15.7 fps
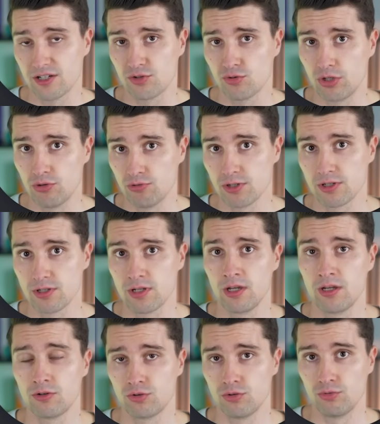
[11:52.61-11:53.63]
store uses
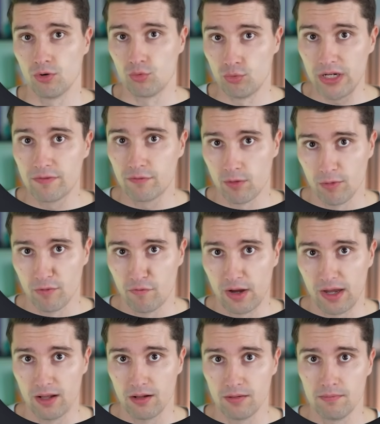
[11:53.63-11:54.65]
to read from a
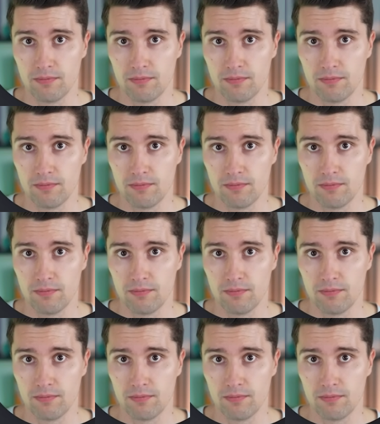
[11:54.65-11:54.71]
file.